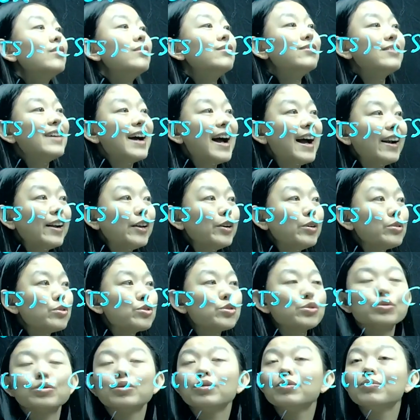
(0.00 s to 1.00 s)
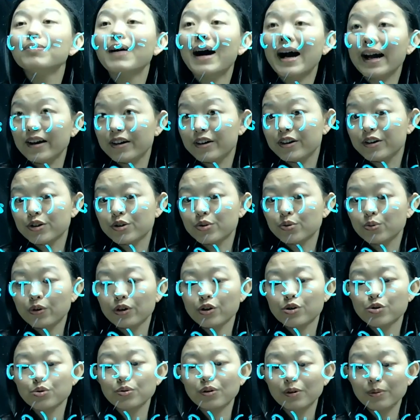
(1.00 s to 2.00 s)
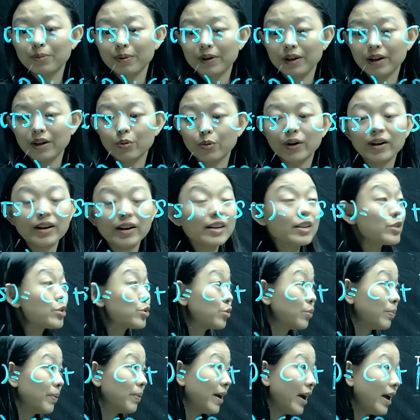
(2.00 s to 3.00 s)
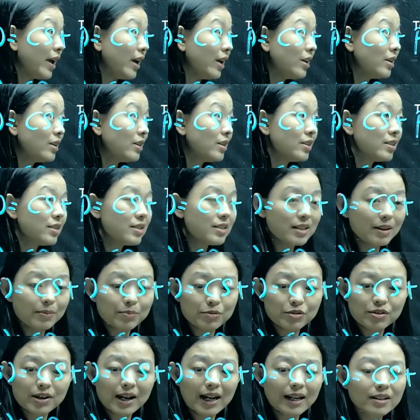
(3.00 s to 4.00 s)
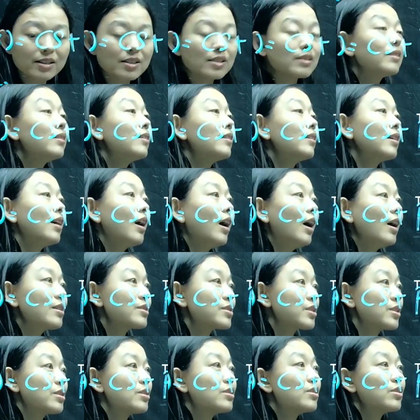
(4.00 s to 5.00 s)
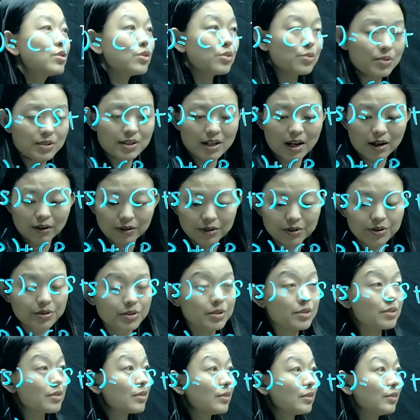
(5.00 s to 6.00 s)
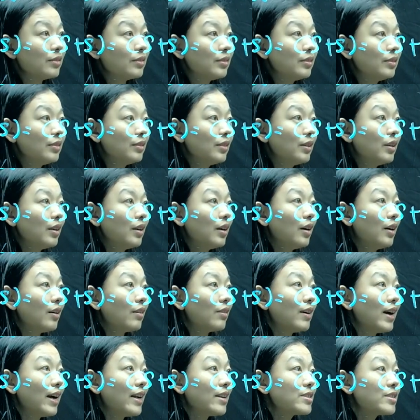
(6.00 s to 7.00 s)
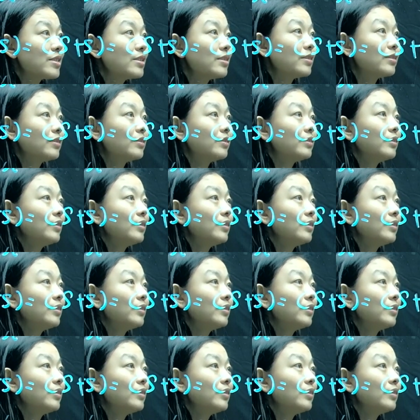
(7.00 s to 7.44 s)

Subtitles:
value to buyers, which will be willingness to pay subtract cost to sellers. All right.